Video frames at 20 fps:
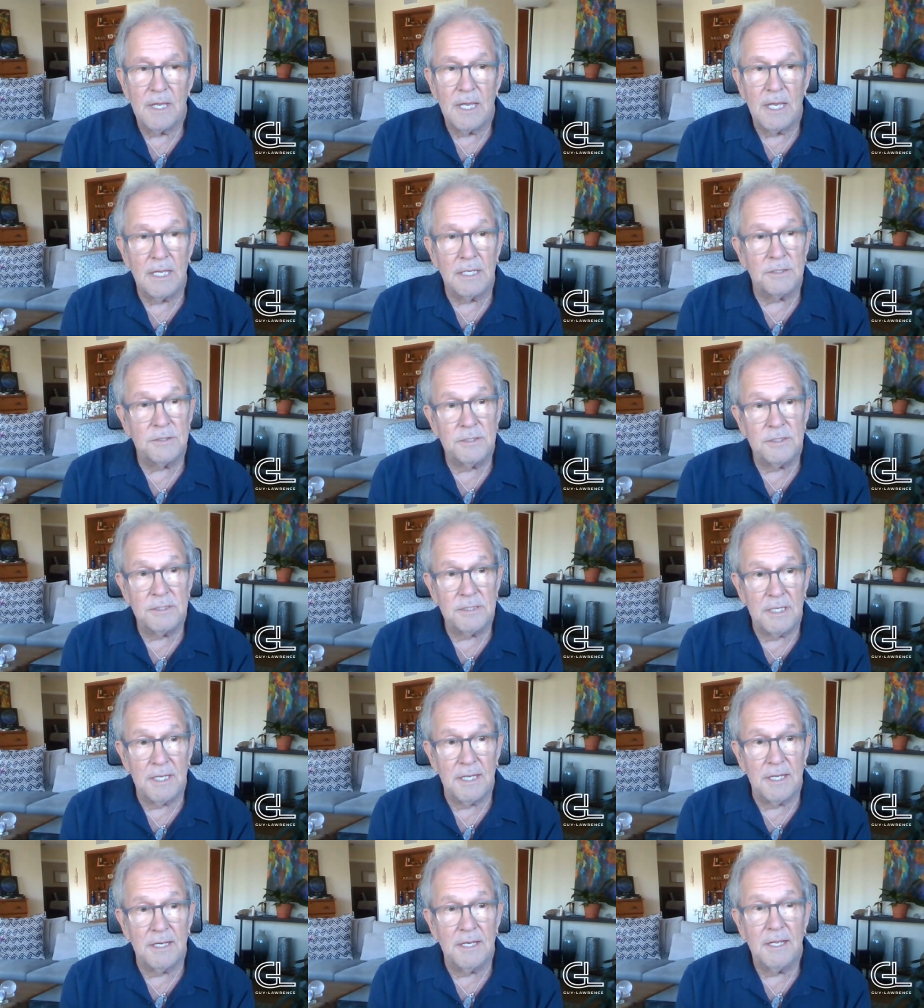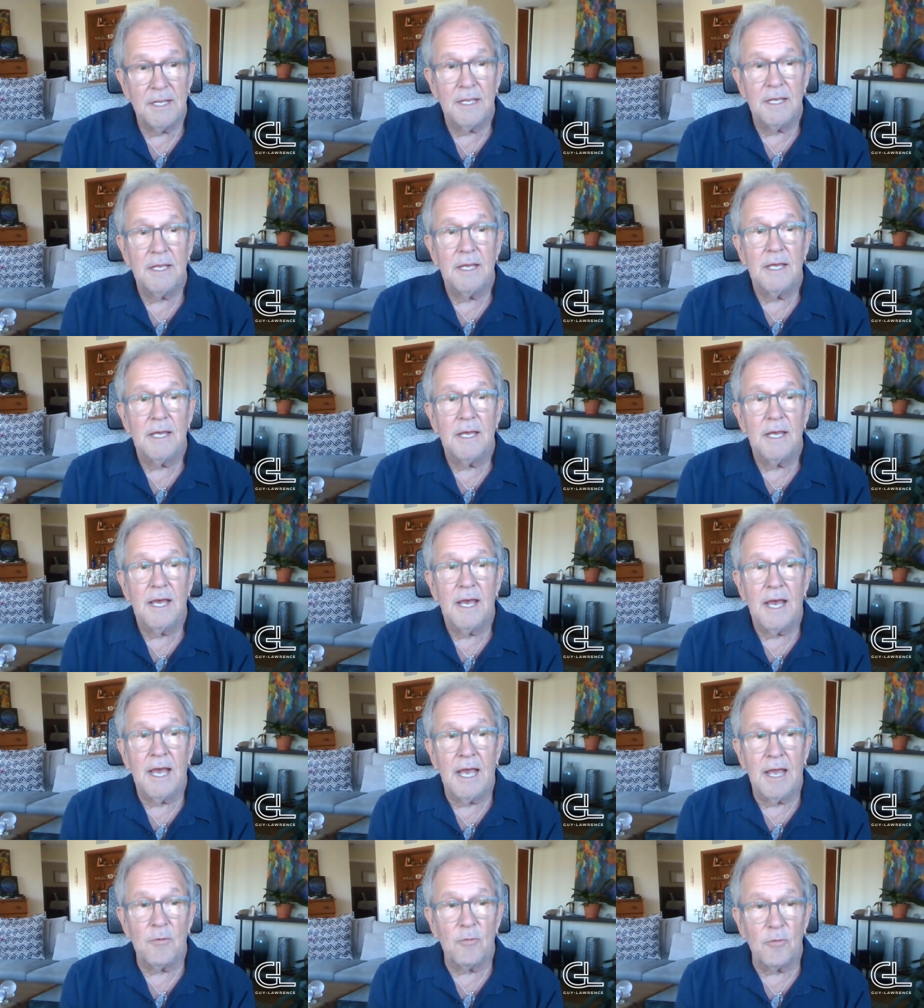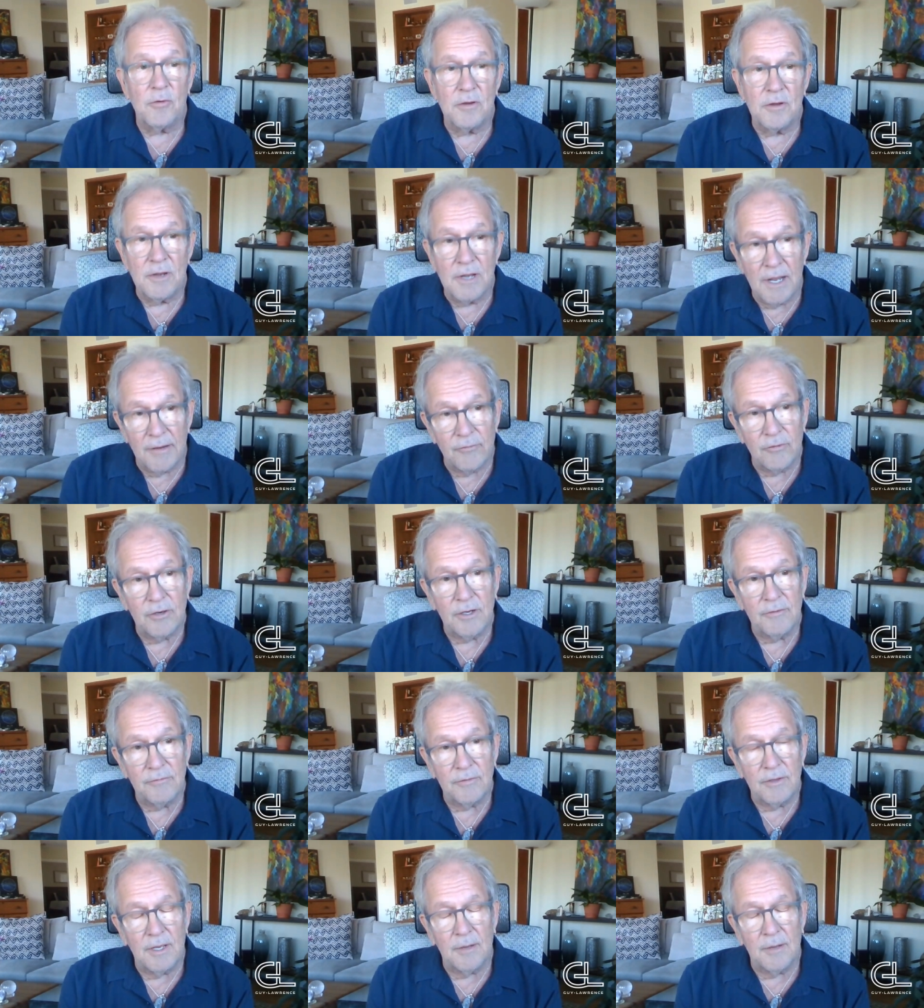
And she said, I would never have,